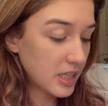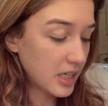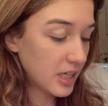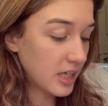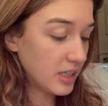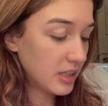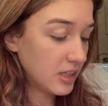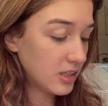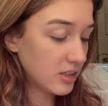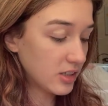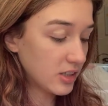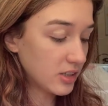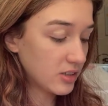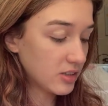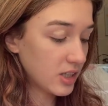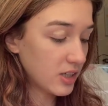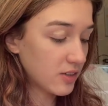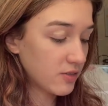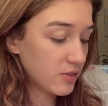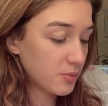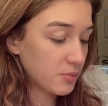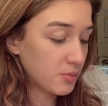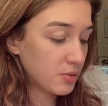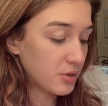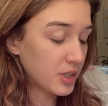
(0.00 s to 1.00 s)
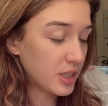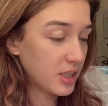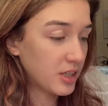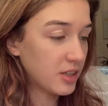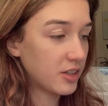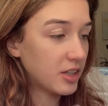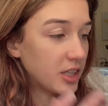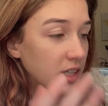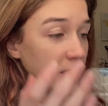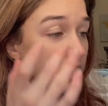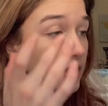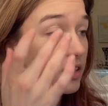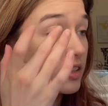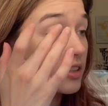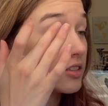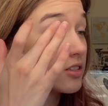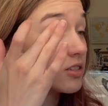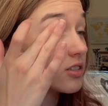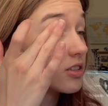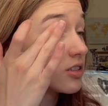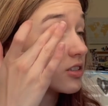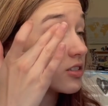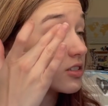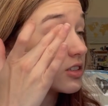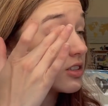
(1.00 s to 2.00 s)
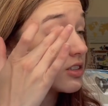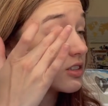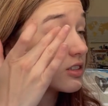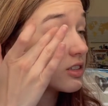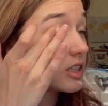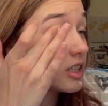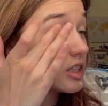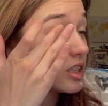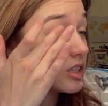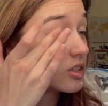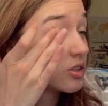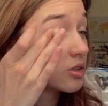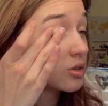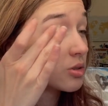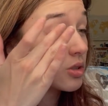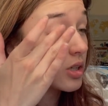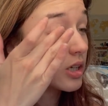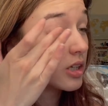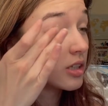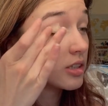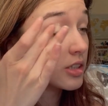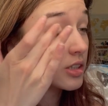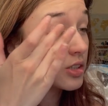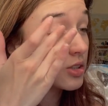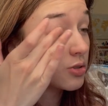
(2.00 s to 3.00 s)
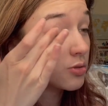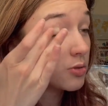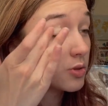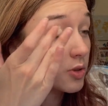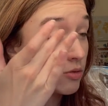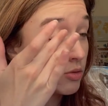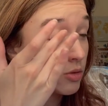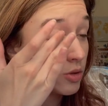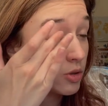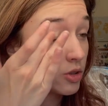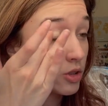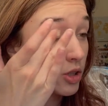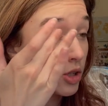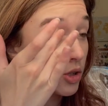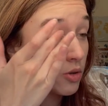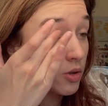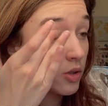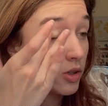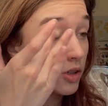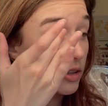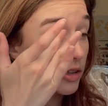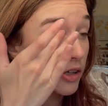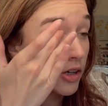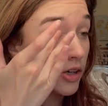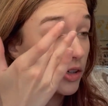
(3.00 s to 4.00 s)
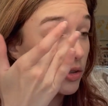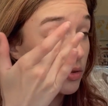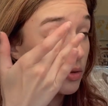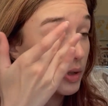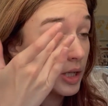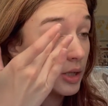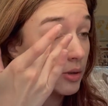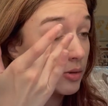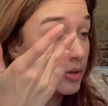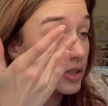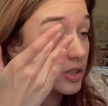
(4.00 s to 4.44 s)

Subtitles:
And it does have a pretty thick consistency, so a little will go a long way with